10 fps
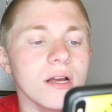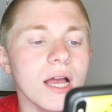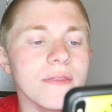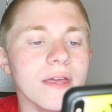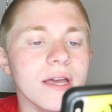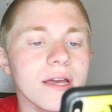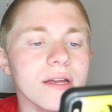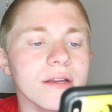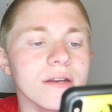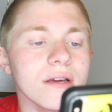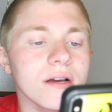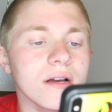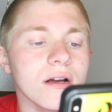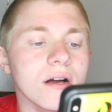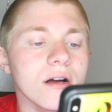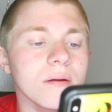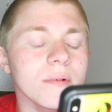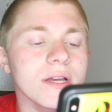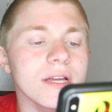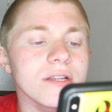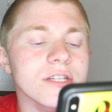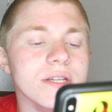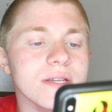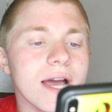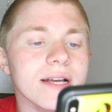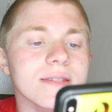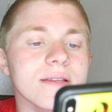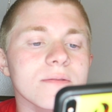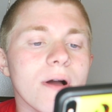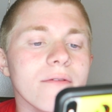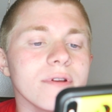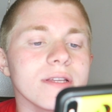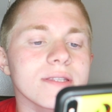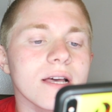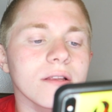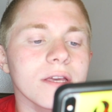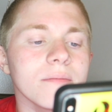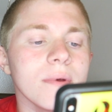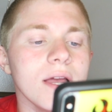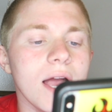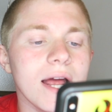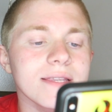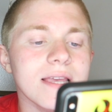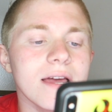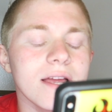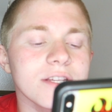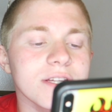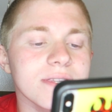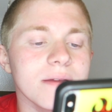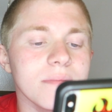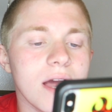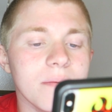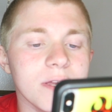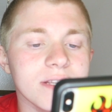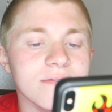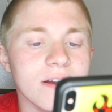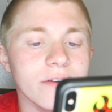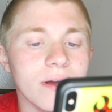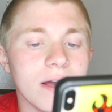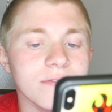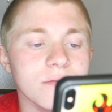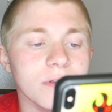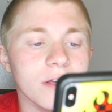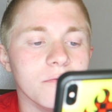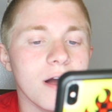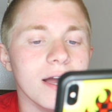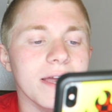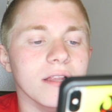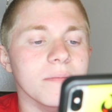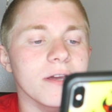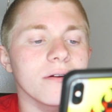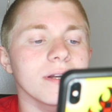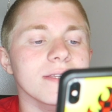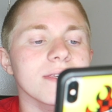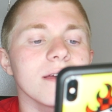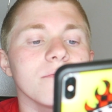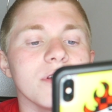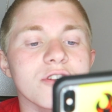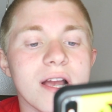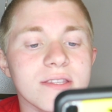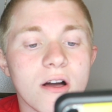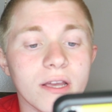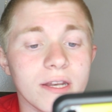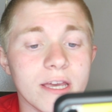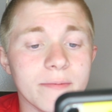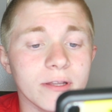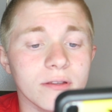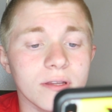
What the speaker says: And then, and she asked us why we didn't tell him. And she said, I mean, it's fine, you don't have to, but like, why, LMAO? And I said, we tried talking to him,